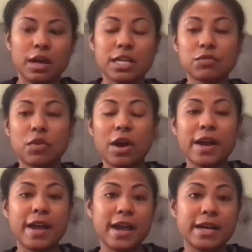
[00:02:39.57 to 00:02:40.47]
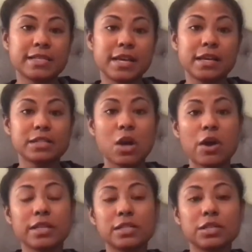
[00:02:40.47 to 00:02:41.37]
as far as
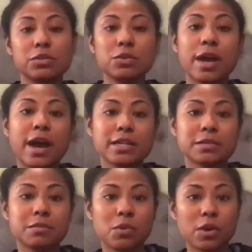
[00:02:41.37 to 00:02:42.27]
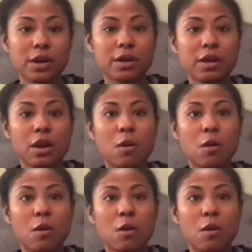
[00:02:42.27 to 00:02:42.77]
talking to you guys more,